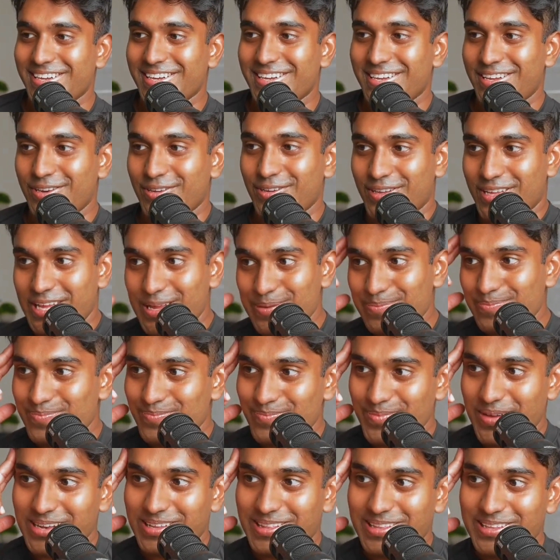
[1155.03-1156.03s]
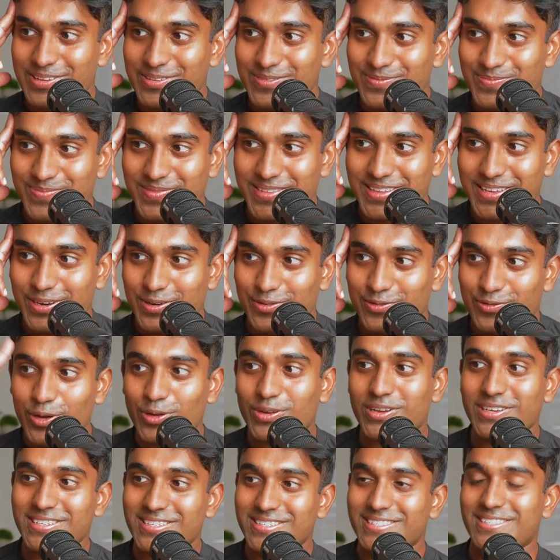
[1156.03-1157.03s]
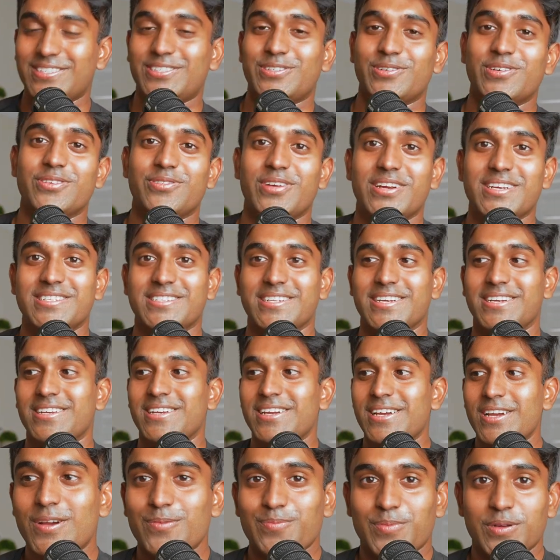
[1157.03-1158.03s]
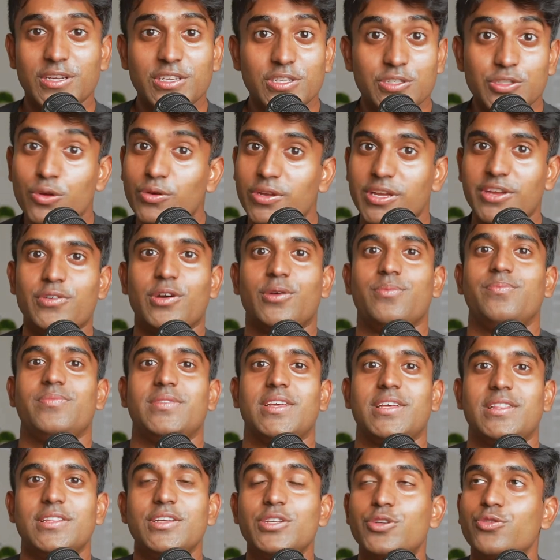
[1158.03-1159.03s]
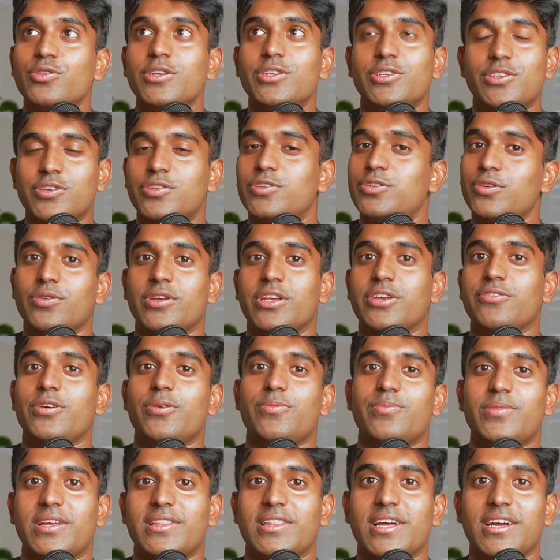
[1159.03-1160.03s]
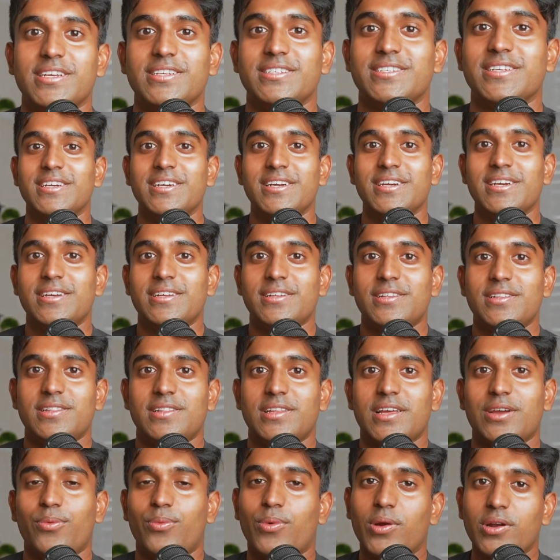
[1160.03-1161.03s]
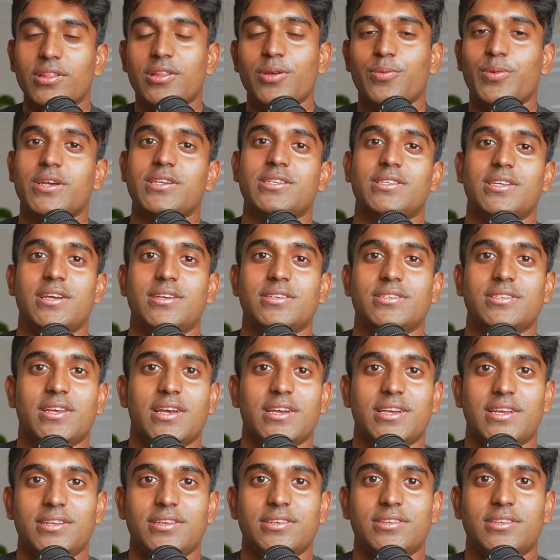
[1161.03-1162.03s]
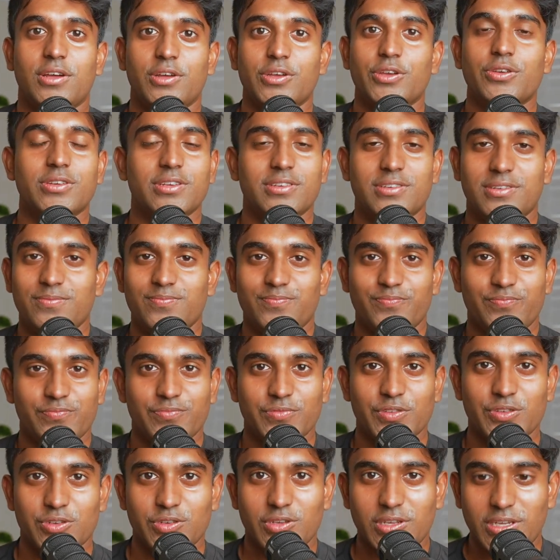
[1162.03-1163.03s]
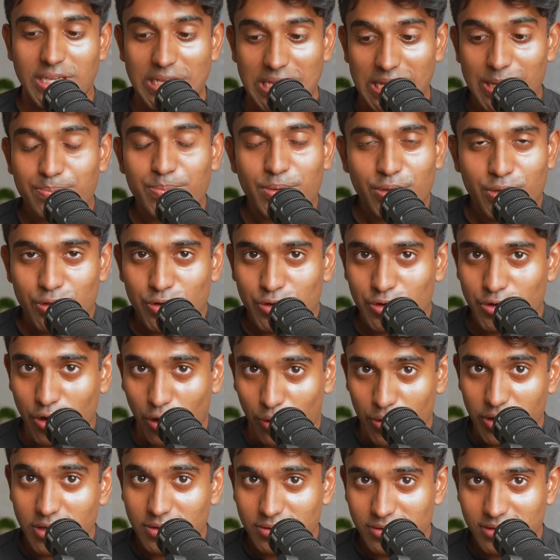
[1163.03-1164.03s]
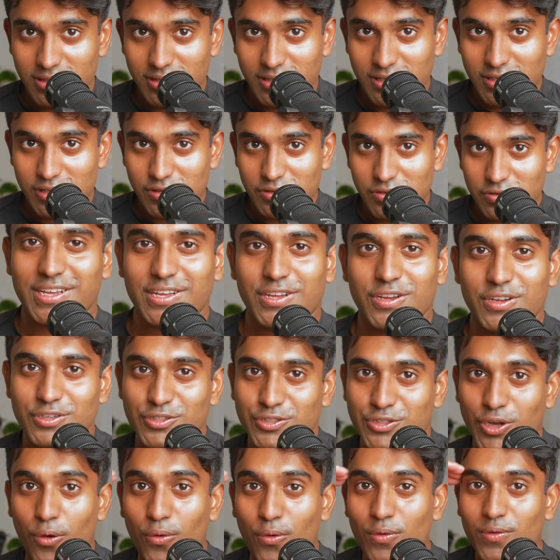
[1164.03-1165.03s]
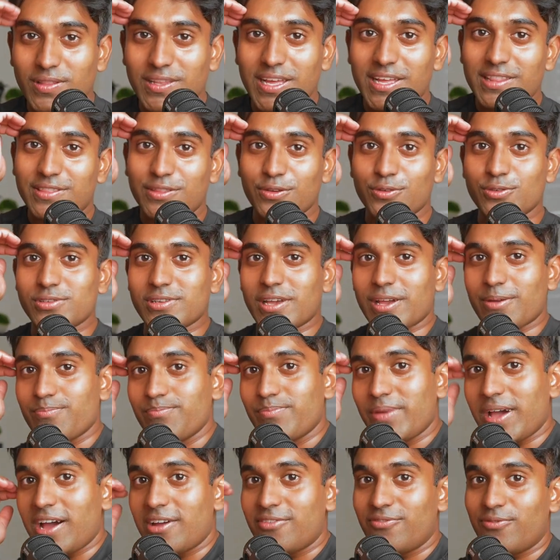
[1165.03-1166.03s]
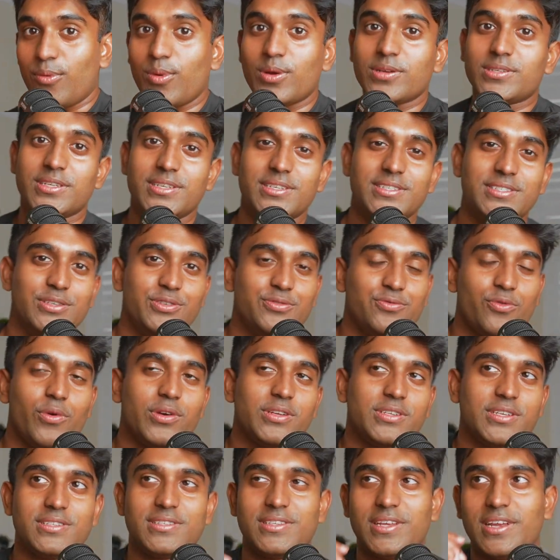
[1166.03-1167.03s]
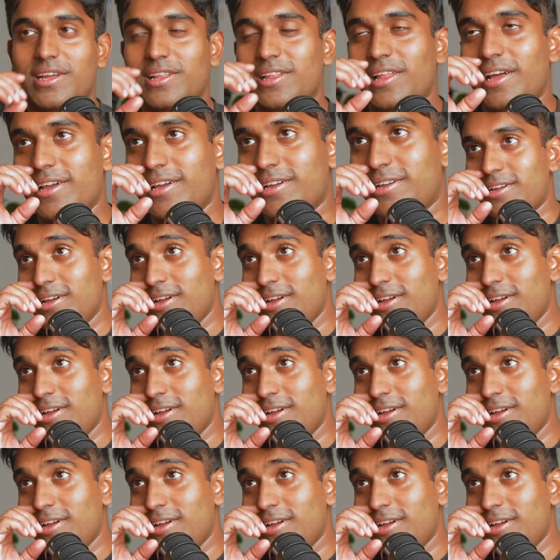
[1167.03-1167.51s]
keep mentally focused during race day, but just don't give up. Like literally just don't give up. Like that is like one of the best things I can just tell you. Just keep going. Don't let those like bad voices, those voices that are like,